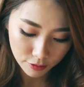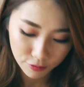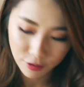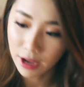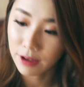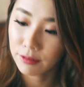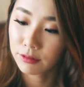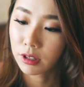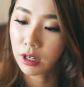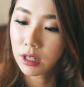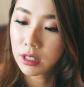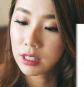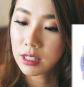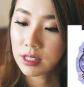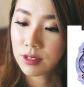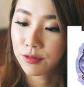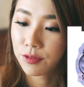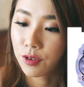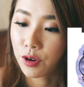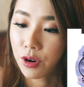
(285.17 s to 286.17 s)

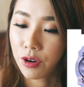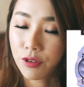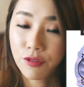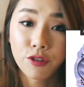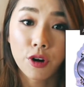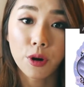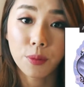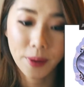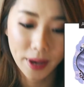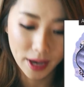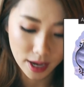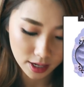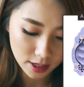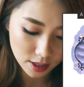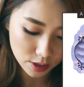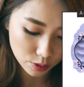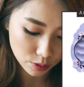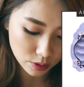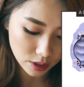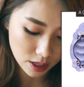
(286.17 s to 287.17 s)
$5 for 4
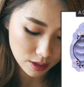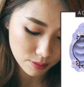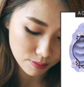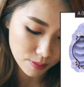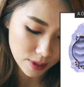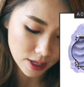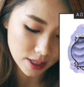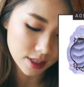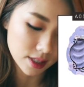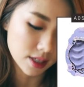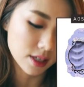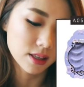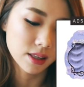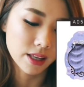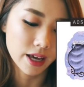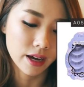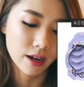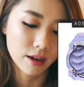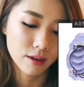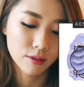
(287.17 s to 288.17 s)
pairs, so that makes it
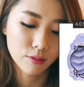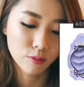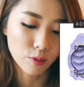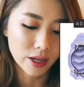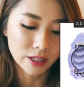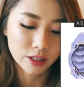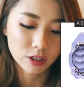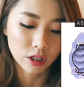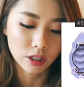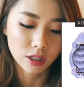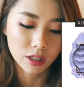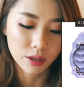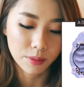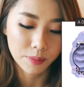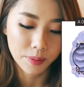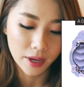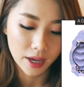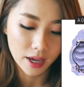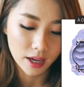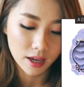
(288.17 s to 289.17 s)
like $1 a
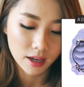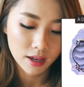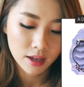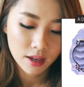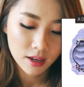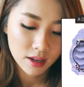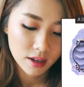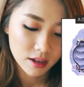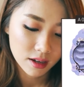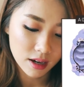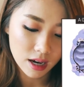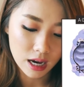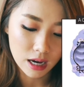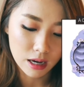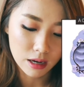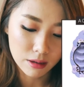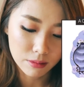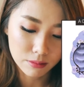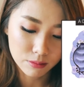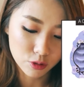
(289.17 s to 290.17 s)
pair,
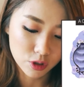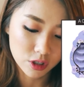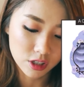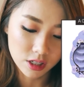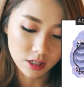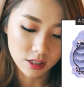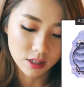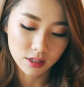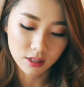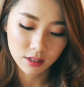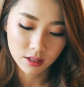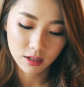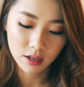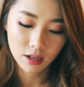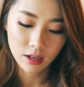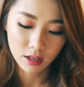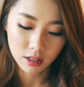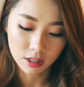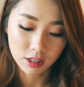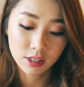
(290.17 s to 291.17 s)
which is
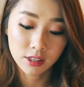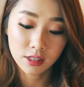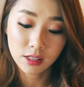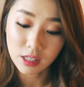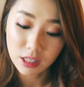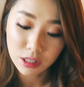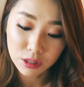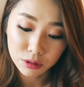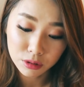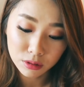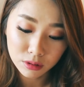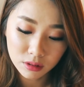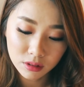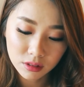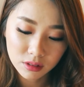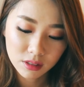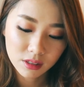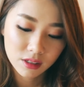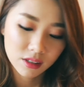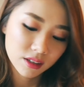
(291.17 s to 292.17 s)
still,
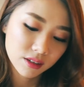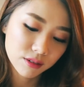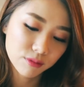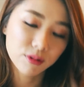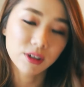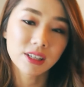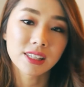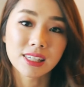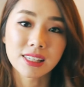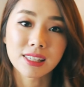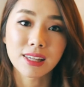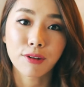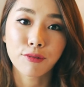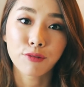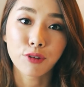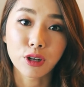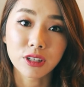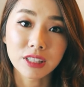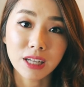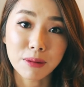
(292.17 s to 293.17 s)
because it's like
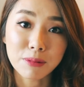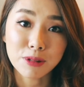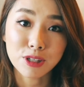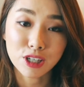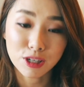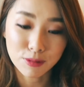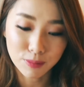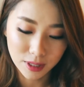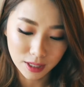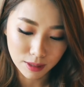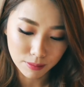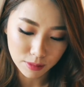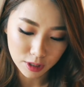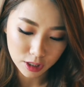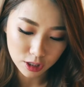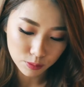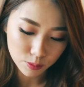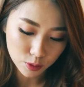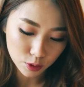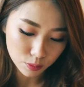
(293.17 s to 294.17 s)
4 times cheaper than
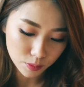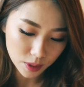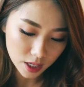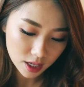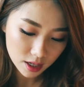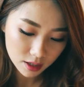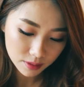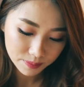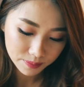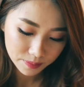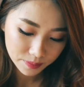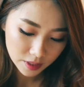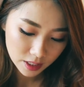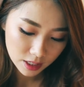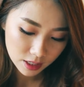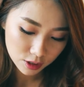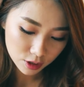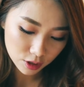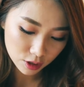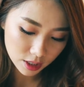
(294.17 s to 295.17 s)
Mish Blooming.
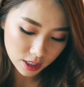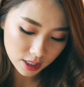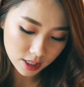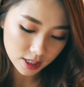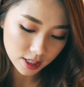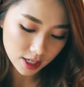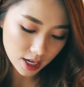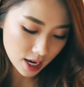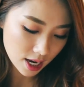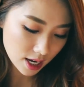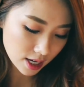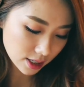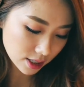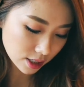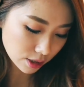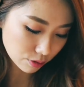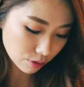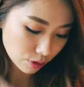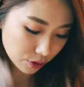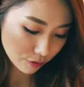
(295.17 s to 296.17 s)
So this is
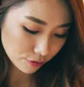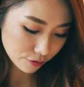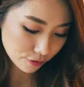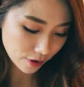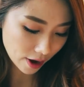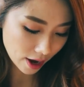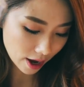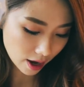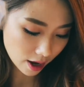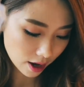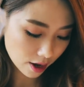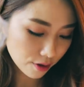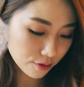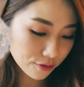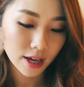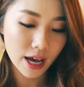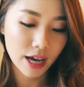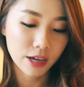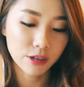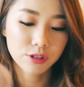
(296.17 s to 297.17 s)
A05. I
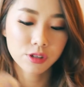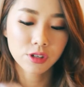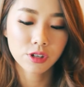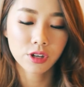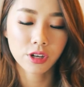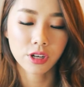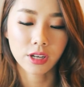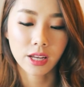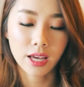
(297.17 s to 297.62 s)
also got